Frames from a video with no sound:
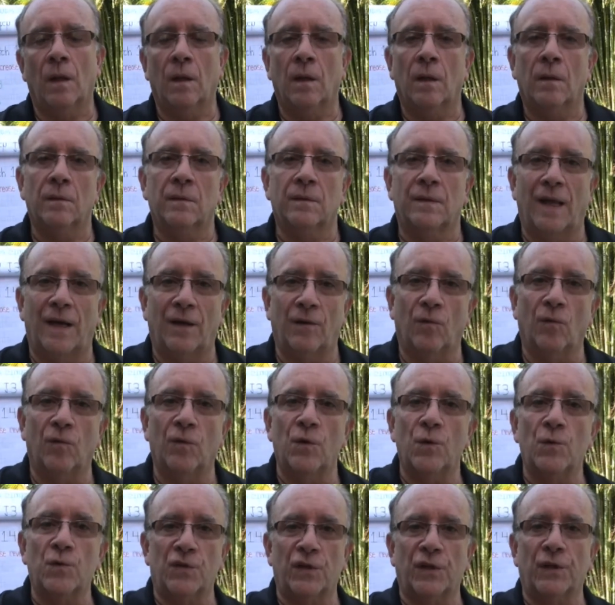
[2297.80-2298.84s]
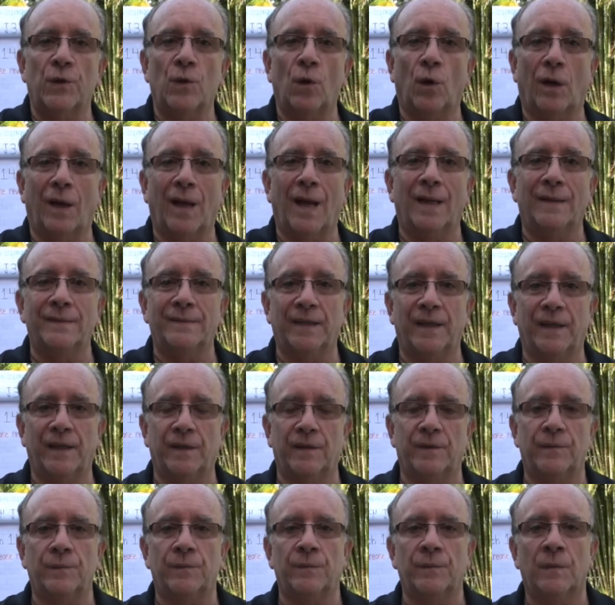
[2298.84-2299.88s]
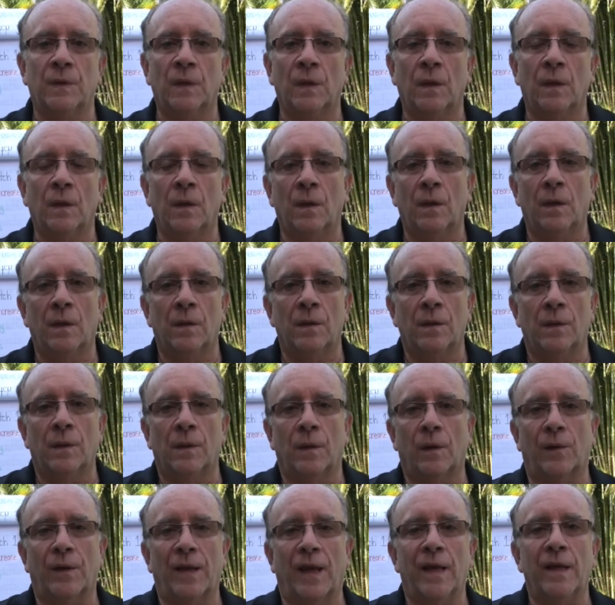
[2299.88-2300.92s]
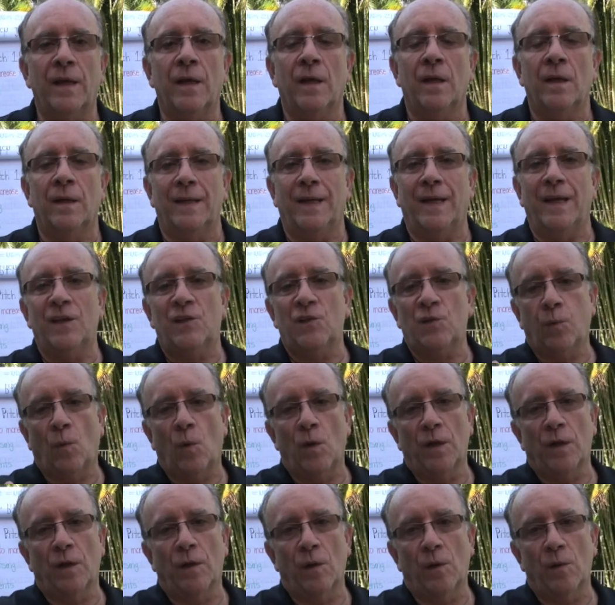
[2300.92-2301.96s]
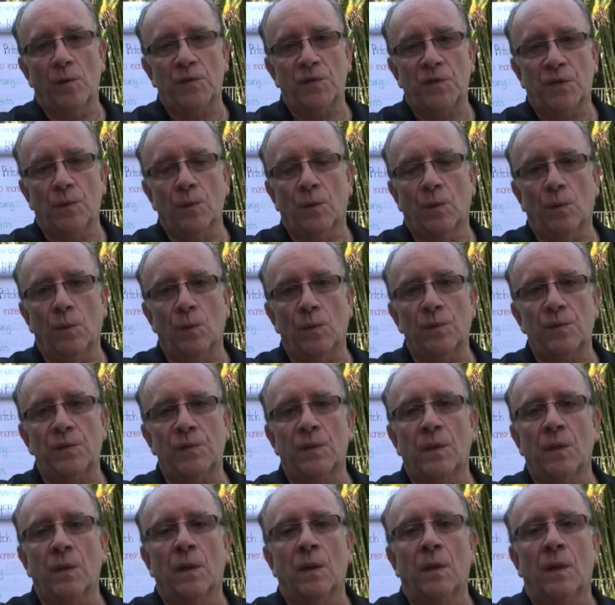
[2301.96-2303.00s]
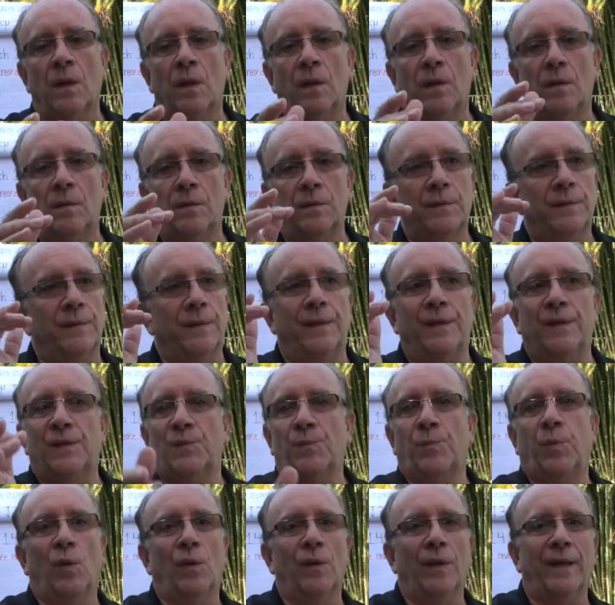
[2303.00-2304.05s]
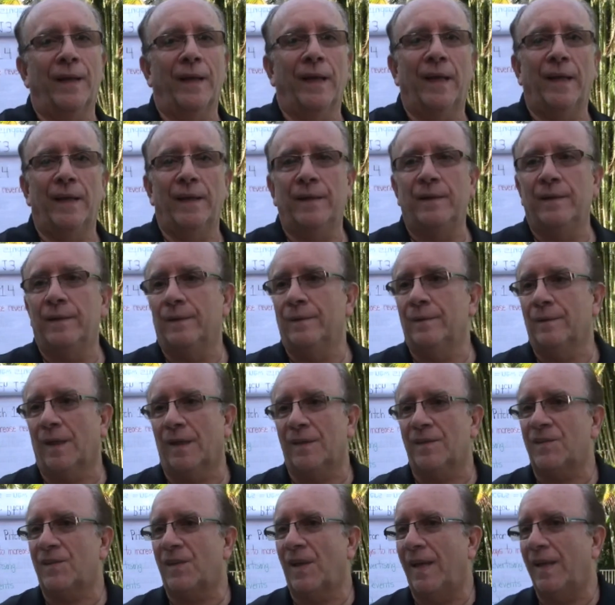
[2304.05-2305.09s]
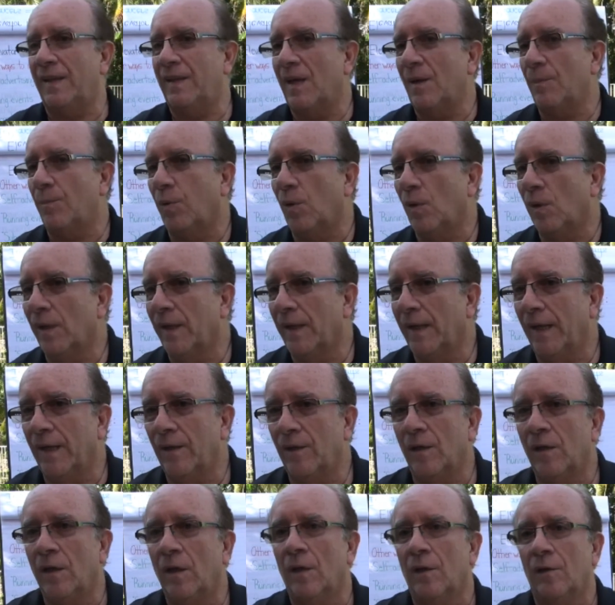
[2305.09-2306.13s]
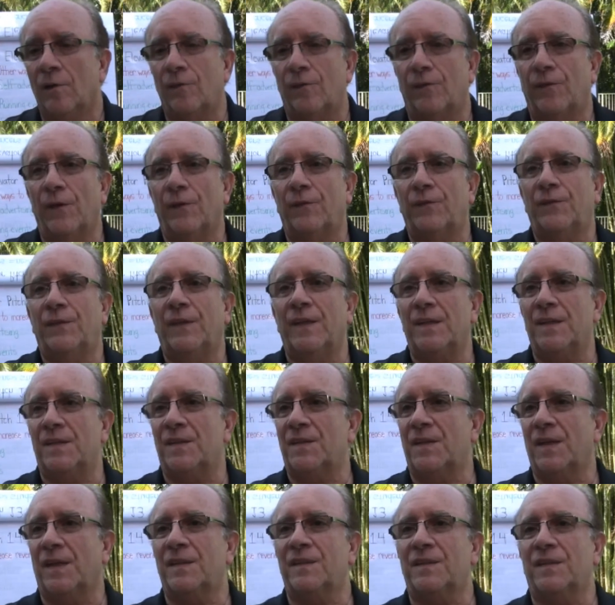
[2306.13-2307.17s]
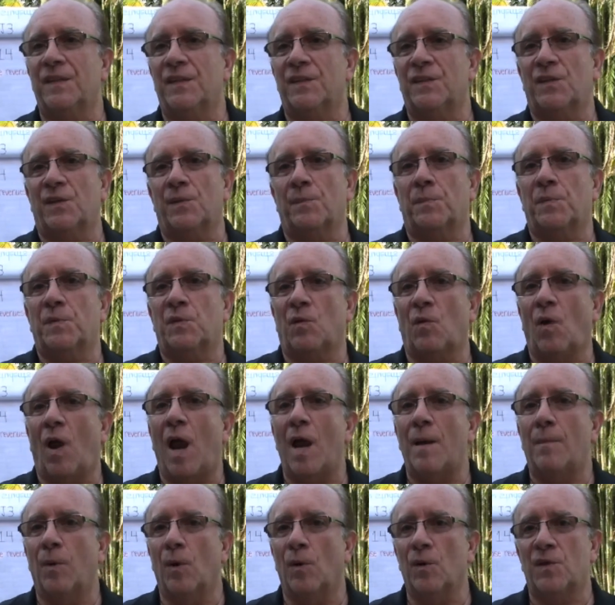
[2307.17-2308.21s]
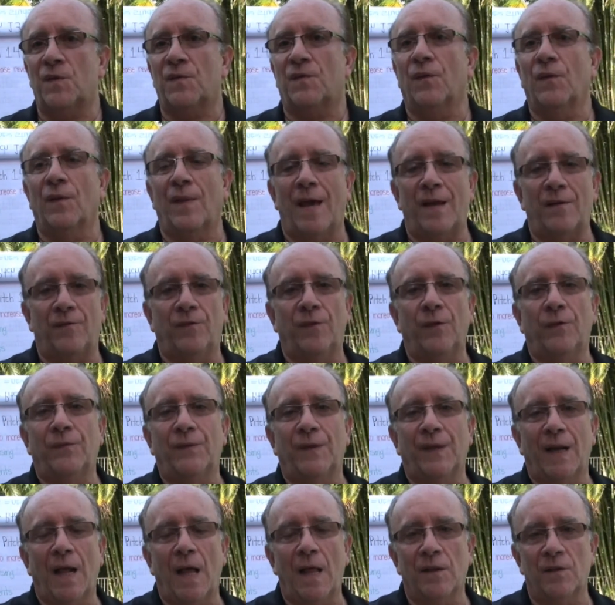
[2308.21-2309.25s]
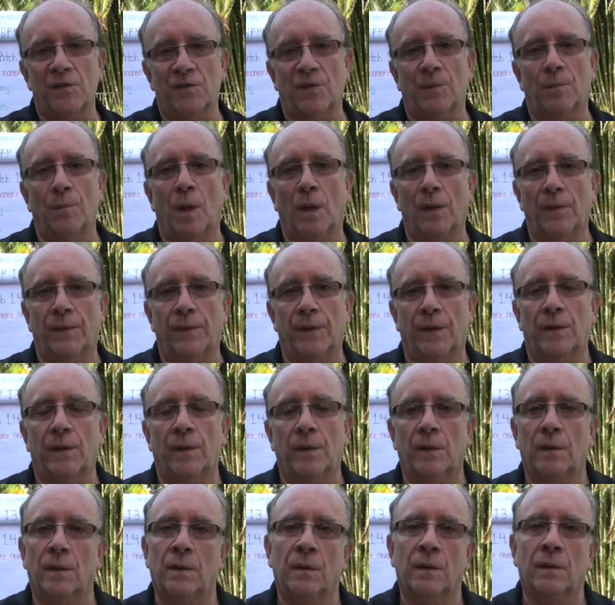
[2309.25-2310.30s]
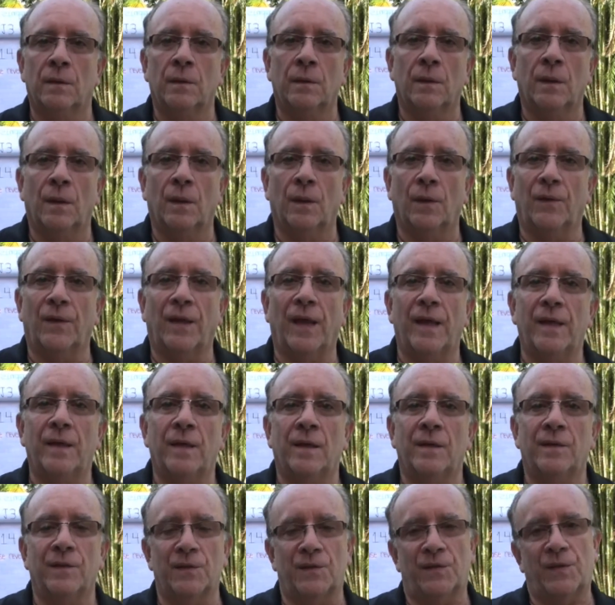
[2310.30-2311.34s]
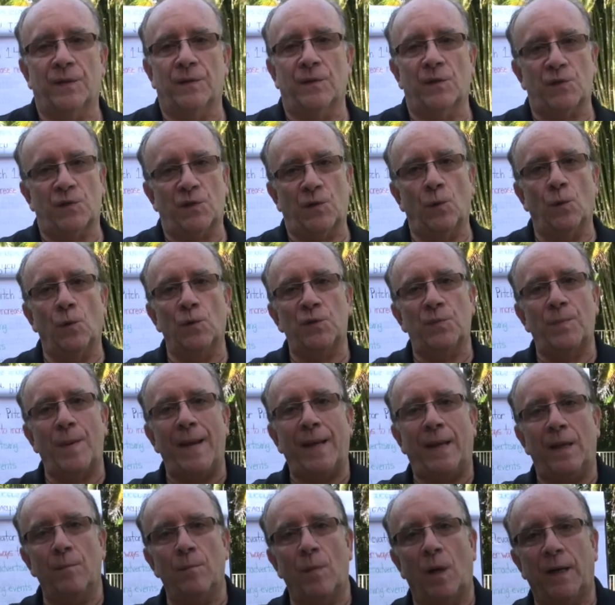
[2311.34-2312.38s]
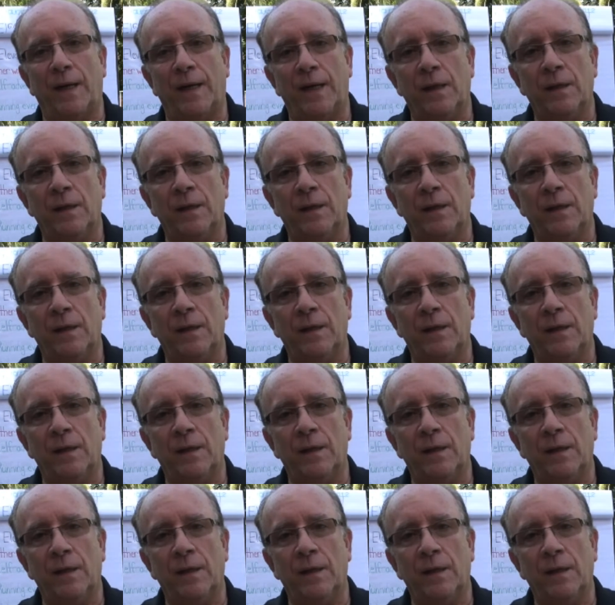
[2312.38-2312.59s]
that are using your content, okay? Each one of those schools is pulling in, let's say they're pulling in 50, 60 subscribers for that $50 a month, okay? You said the school's making money,